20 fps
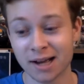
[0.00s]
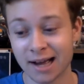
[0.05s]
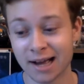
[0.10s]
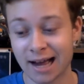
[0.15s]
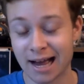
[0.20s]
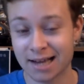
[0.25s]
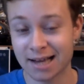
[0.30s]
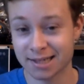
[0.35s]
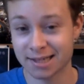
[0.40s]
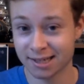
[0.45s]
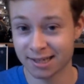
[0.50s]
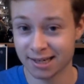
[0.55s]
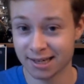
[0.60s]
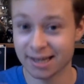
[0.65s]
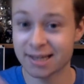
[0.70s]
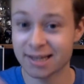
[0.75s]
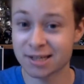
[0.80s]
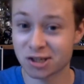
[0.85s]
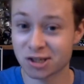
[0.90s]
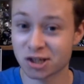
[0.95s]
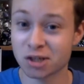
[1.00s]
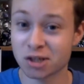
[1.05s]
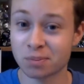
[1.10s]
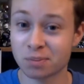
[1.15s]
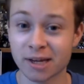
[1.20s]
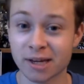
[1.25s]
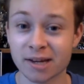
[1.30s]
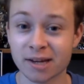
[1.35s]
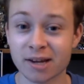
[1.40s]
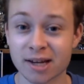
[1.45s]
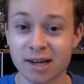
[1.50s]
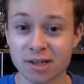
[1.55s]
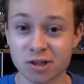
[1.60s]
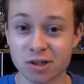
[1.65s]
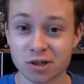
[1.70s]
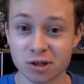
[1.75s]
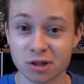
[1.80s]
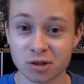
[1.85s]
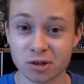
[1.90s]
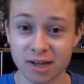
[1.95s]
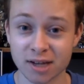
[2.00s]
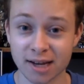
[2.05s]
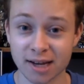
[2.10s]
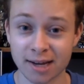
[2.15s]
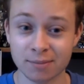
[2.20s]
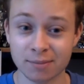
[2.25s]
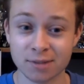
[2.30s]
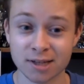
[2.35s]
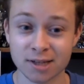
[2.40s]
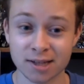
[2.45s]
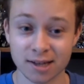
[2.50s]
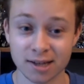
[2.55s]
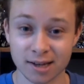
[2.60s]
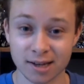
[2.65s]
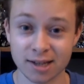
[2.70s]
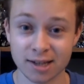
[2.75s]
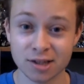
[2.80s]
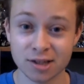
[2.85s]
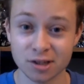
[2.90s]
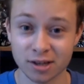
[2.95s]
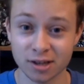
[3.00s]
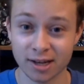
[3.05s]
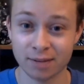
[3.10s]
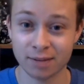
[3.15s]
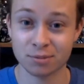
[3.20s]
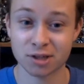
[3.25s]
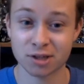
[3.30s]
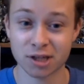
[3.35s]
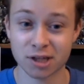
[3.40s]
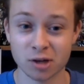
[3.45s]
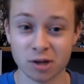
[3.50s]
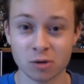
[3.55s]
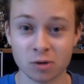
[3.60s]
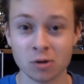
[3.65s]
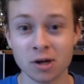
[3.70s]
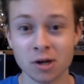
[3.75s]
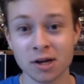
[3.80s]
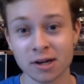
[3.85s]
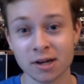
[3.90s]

as it is just being introduced into the MCU.